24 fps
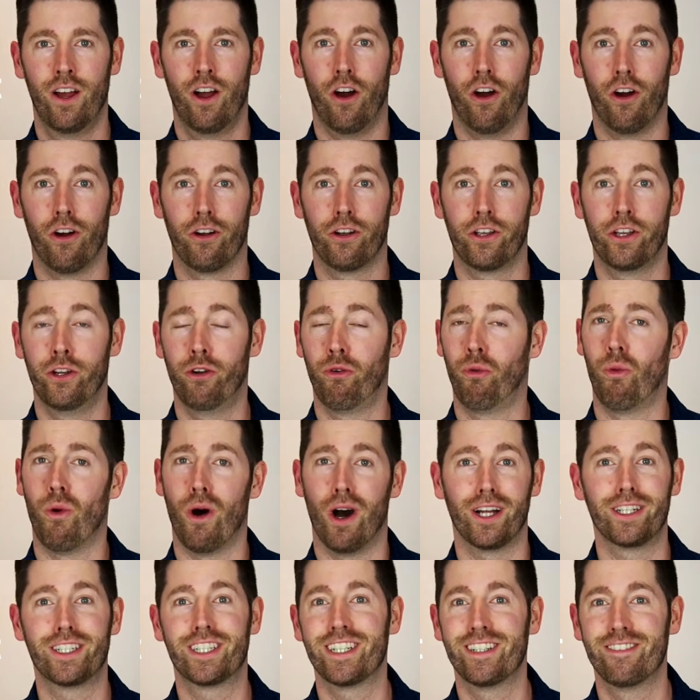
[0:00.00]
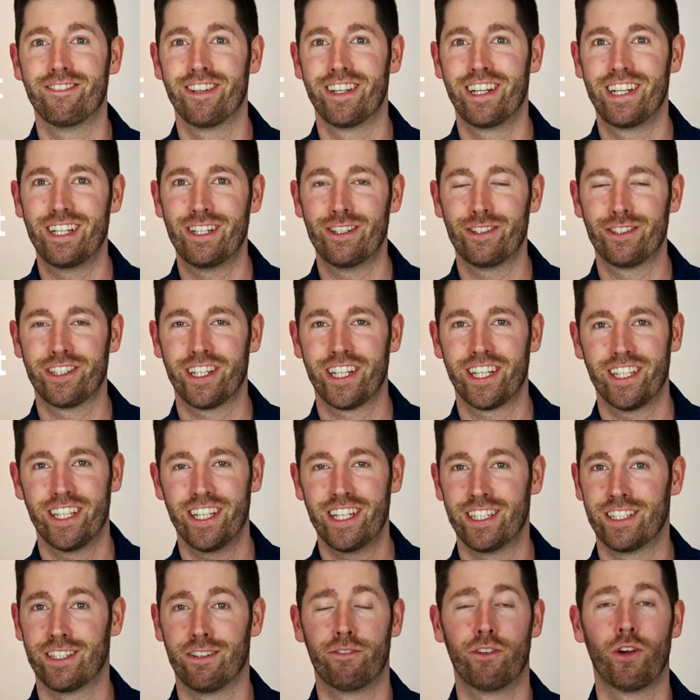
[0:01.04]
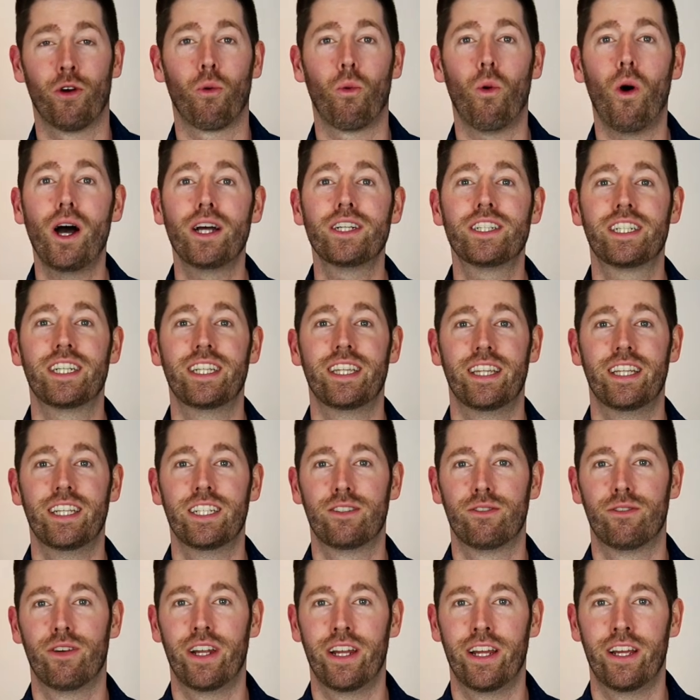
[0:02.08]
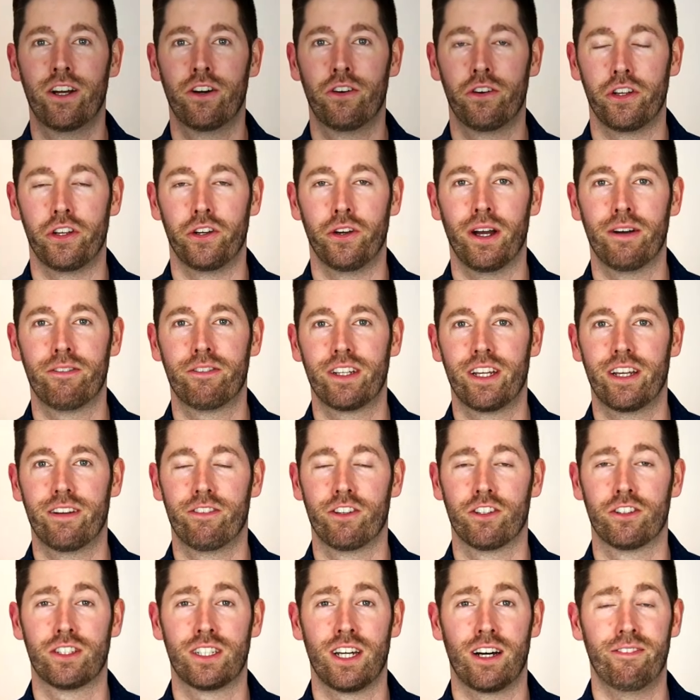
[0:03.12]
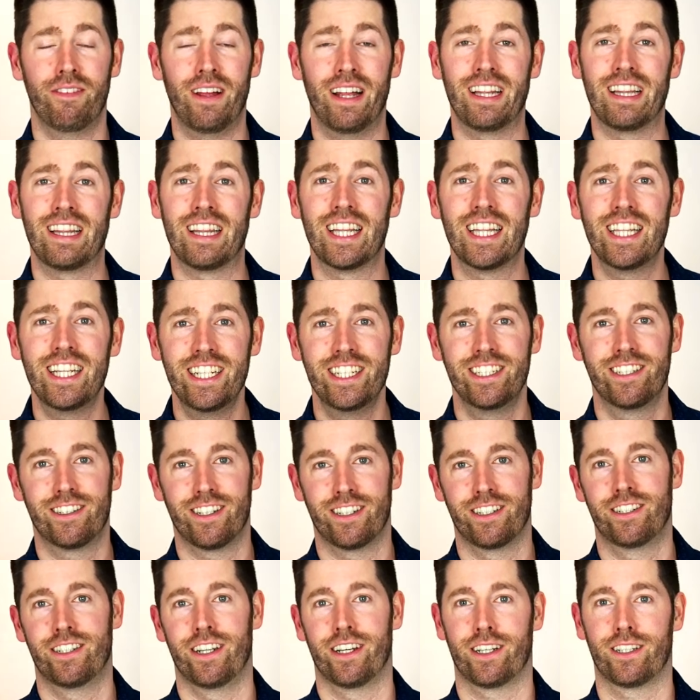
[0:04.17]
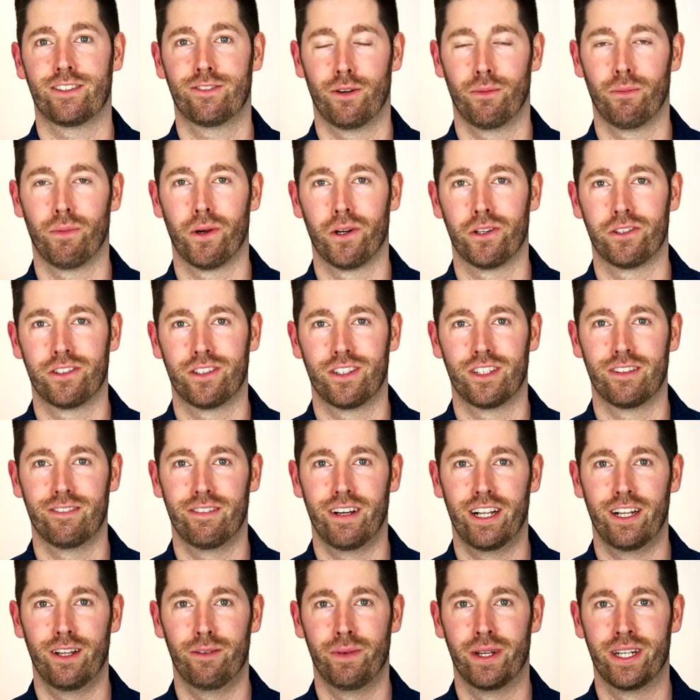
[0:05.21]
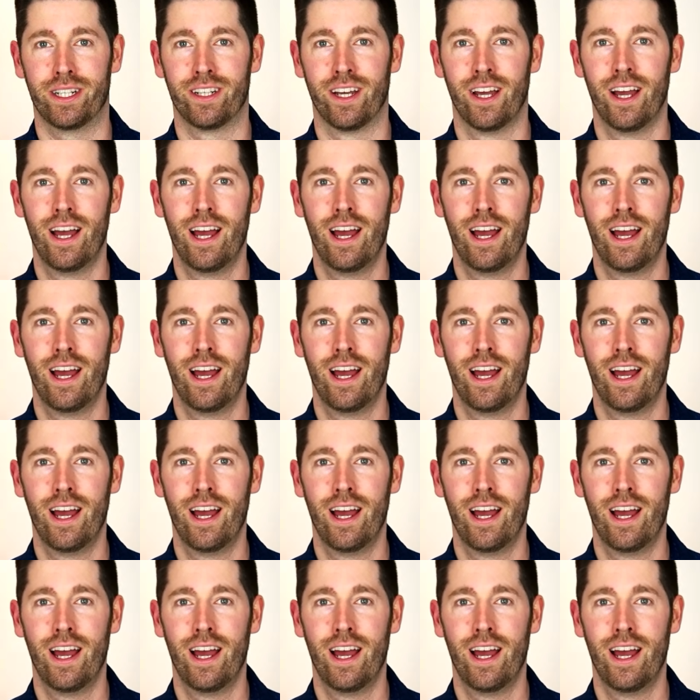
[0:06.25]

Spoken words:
Are you watching videos like this? If you're watching this video, you have to give yourself at least a 6 for personal development.